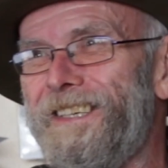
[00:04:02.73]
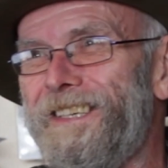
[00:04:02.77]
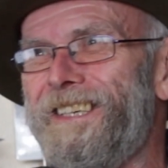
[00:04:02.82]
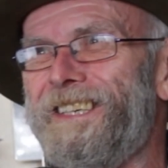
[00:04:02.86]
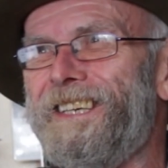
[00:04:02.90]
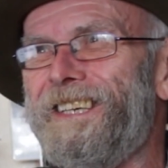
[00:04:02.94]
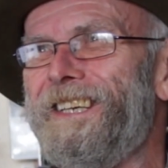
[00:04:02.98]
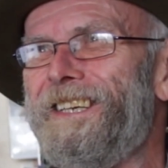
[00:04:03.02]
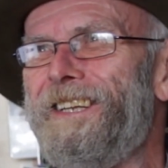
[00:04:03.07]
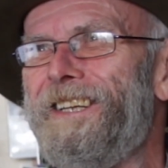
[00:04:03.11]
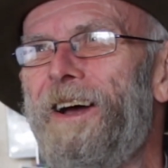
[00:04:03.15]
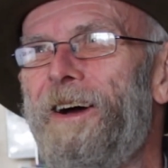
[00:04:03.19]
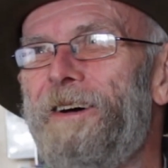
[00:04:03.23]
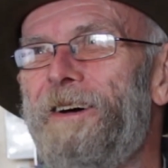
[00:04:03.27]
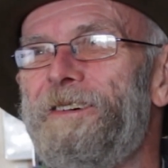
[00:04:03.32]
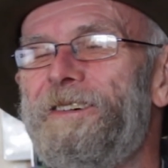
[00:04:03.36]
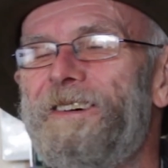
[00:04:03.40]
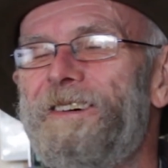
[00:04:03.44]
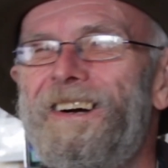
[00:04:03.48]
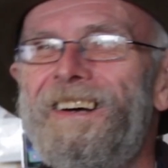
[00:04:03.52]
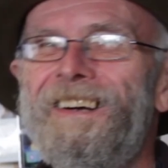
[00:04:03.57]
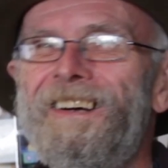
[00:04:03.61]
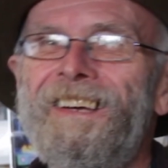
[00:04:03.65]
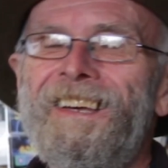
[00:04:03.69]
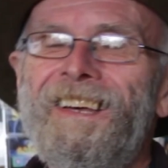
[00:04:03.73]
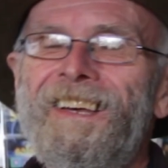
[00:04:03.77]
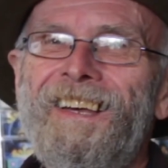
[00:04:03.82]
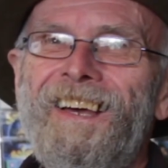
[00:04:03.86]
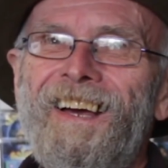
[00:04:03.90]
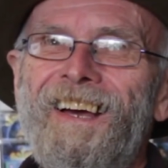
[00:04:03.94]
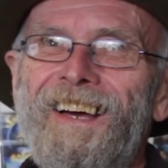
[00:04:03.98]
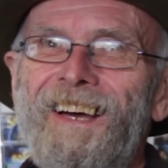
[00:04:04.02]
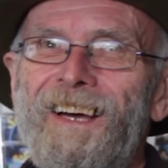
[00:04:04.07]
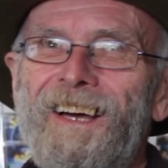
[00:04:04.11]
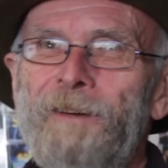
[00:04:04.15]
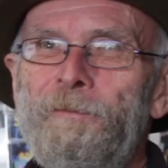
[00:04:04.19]
you know.
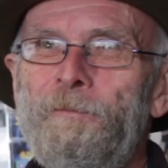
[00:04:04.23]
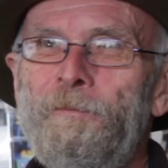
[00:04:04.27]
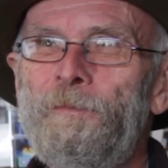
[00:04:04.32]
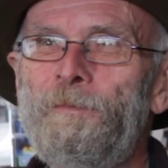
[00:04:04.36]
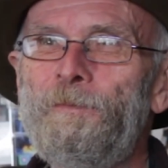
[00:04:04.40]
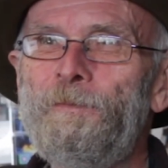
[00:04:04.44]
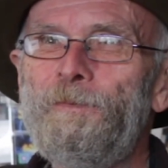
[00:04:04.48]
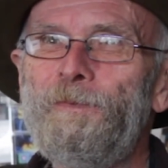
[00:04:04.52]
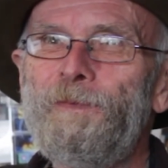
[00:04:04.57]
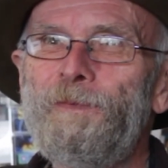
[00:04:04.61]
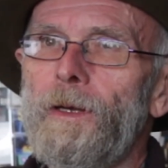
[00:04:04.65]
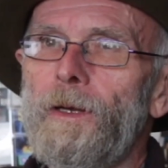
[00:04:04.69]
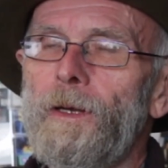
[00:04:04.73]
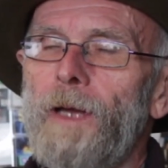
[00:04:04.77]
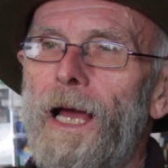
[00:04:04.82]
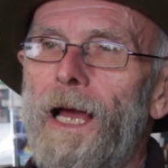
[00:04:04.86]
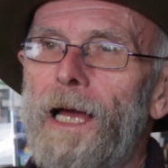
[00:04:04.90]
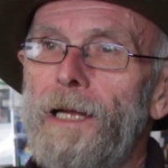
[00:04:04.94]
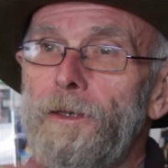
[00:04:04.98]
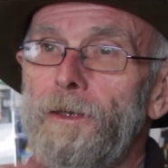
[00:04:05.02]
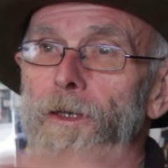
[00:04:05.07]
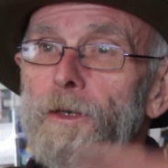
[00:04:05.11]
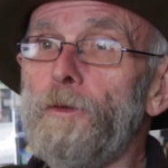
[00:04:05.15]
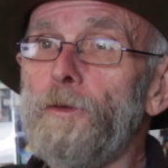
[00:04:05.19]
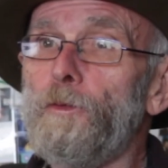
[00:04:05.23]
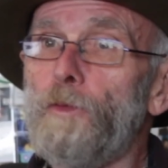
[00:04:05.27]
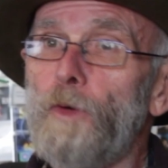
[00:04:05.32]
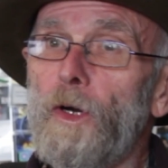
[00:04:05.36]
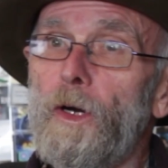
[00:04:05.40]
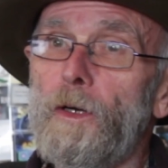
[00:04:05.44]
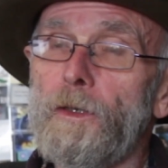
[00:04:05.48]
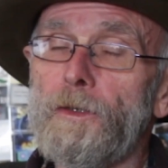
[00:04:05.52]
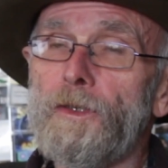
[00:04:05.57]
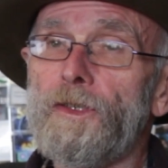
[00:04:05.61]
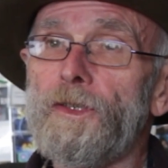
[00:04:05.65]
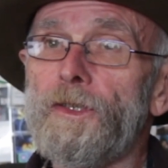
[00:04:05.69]
Hanoi
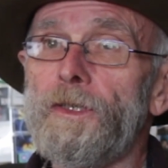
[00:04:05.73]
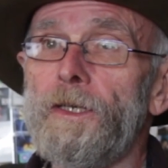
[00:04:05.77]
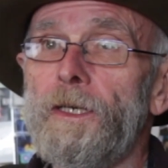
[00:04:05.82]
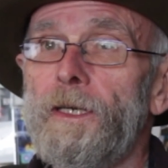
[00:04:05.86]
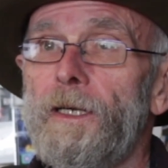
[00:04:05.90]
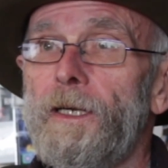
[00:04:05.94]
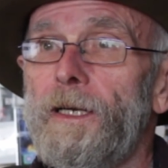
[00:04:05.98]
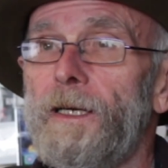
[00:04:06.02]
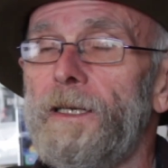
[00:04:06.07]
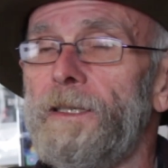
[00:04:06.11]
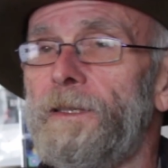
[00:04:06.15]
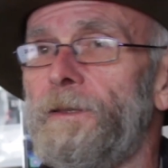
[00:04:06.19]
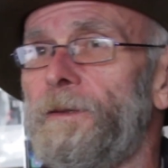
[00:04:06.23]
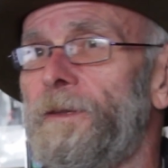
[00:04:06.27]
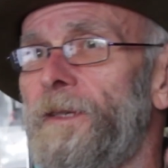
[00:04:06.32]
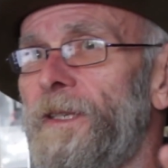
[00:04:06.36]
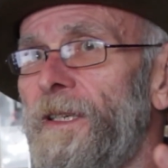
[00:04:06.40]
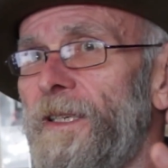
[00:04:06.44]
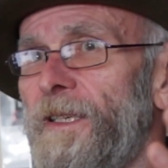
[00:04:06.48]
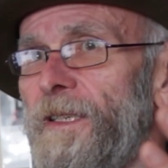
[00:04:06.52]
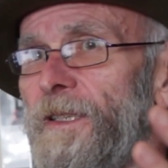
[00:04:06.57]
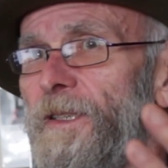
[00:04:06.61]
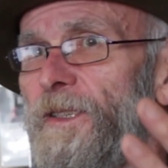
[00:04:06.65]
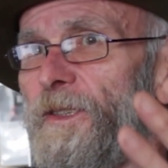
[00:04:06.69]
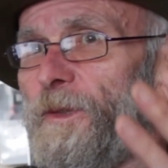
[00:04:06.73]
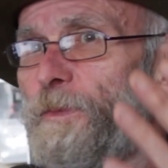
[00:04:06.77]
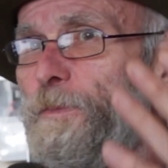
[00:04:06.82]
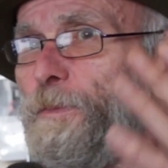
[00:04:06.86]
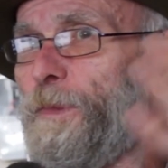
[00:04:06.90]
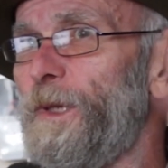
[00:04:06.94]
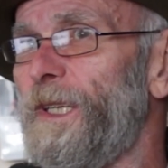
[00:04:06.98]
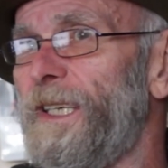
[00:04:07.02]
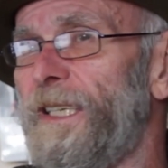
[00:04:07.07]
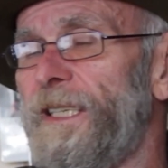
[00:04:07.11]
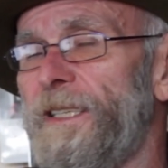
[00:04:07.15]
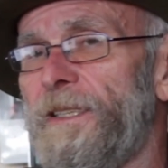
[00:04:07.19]
Rocks had
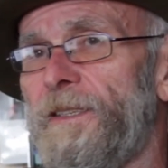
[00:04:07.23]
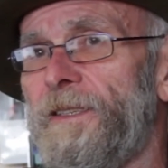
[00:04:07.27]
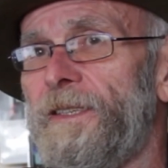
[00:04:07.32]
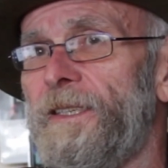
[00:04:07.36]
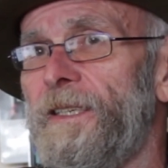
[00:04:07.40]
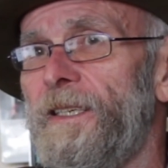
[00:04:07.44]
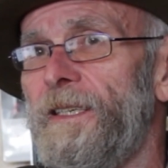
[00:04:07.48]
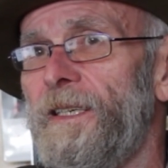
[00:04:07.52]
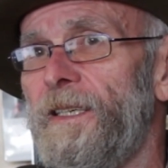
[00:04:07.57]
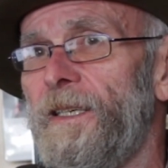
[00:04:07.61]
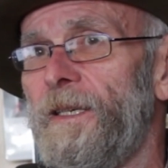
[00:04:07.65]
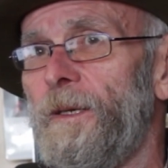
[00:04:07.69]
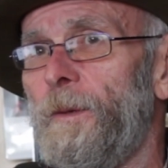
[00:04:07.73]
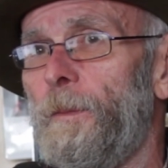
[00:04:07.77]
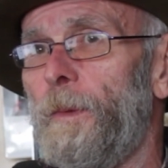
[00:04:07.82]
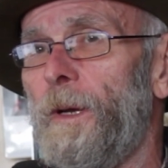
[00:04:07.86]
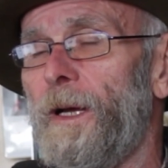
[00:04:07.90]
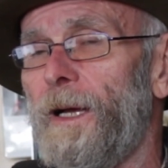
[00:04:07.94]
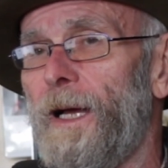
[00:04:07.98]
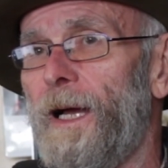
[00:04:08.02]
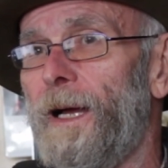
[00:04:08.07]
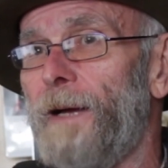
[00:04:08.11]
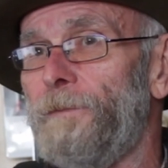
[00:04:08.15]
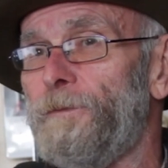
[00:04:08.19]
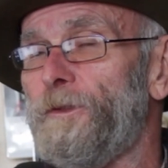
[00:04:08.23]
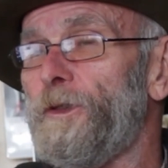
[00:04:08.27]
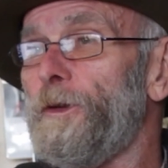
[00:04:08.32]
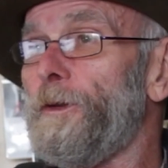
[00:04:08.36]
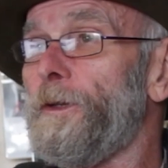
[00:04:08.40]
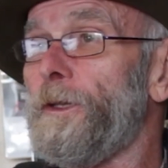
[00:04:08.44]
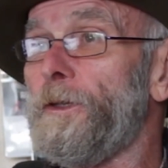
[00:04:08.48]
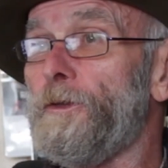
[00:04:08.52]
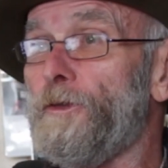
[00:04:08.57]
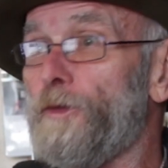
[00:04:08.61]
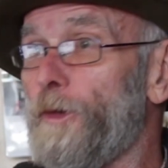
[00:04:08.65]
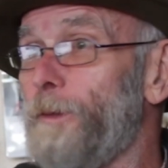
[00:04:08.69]
split after
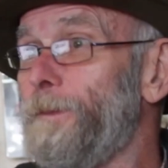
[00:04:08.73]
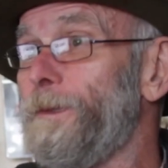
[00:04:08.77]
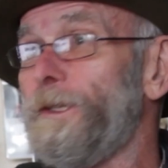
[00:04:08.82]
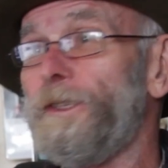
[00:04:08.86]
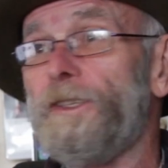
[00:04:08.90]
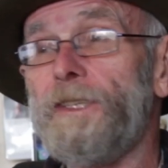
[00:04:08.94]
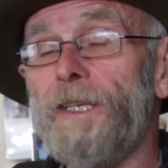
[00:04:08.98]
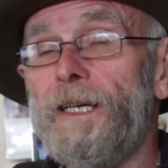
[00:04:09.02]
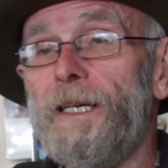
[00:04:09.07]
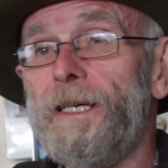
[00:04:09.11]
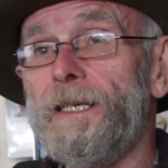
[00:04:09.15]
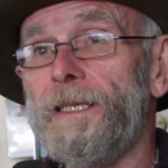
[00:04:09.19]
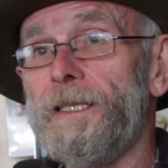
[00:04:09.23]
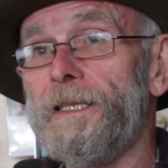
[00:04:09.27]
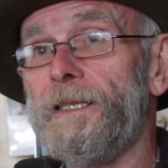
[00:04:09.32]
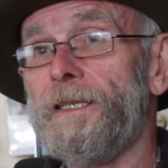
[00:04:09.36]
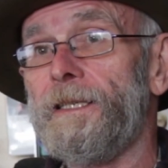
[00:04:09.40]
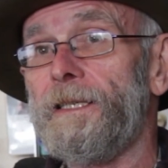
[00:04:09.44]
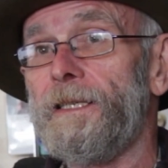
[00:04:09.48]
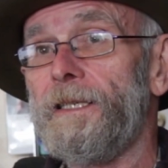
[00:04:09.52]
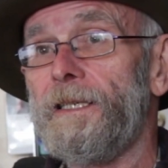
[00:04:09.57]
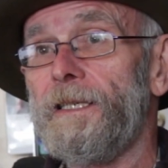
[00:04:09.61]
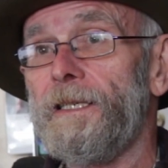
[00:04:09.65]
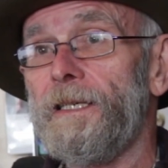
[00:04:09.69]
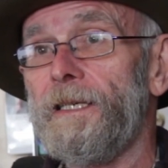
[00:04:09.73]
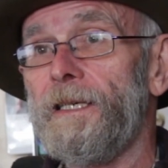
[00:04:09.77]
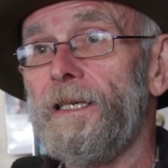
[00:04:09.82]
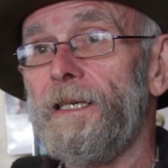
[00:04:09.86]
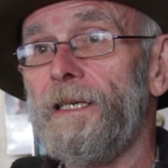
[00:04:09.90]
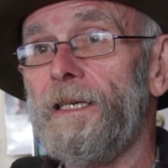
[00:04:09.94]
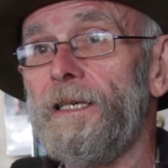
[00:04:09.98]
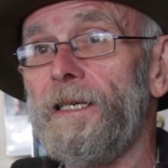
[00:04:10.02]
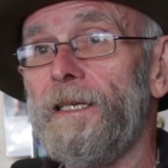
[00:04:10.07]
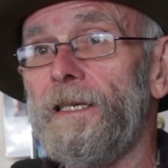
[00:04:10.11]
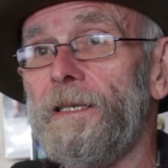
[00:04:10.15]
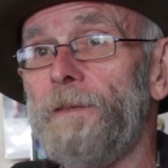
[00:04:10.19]
the drummer died
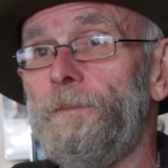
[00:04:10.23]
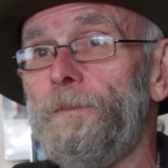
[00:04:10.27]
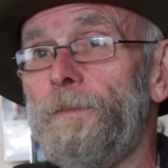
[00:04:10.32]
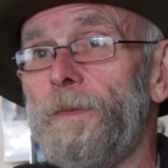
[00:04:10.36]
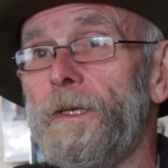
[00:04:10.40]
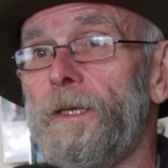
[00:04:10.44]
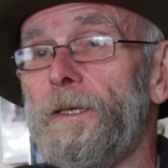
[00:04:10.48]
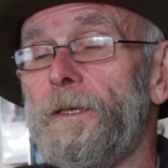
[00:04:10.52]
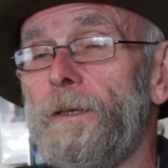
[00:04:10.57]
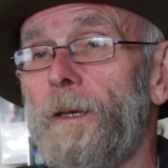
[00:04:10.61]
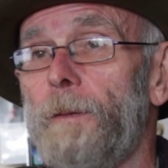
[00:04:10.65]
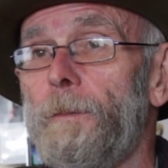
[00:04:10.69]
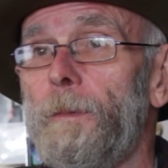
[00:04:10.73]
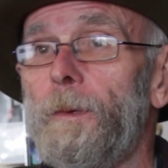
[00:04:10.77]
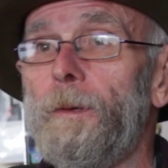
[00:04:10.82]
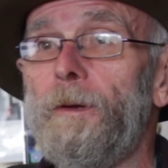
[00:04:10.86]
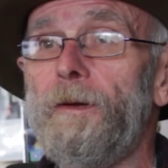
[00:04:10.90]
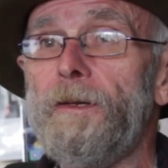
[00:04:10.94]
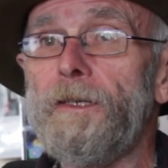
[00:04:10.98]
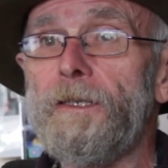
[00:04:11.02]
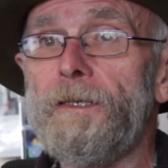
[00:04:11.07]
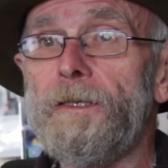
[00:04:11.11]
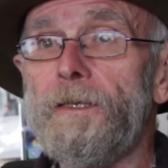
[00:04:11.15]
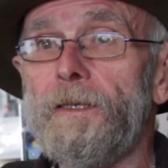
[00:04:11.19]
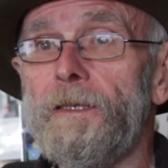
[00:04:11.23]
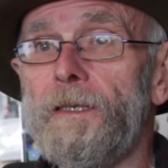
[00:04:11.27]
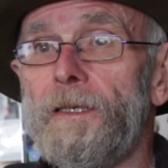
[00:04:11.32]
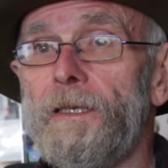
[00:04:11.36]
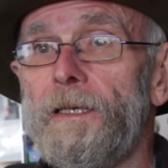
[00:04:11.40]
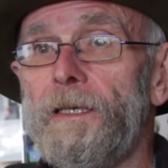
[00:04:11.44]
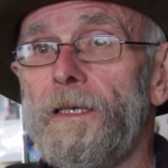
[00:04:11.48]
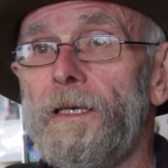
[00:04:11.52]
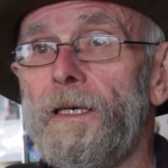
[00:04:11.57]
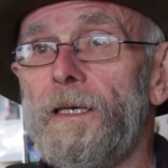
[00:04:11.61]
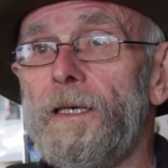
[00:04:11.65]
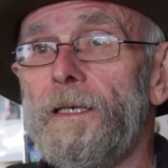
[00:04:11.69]
in America,
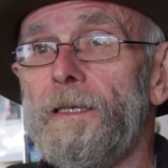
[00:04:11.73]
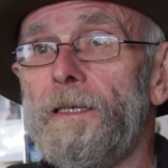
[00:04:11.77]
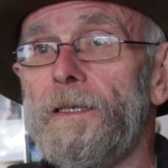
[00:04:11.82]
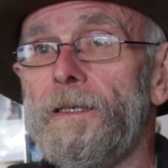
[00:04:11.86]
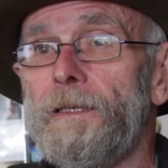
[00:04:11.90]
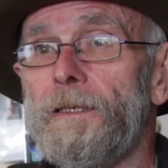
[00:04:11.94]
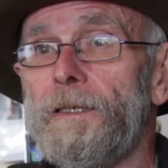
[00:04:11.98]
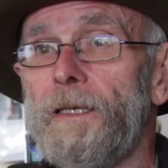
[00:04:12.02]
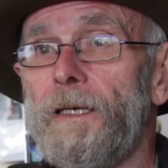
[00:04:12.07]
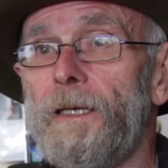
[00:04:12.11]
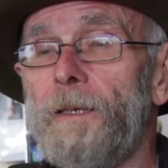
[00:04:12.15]
and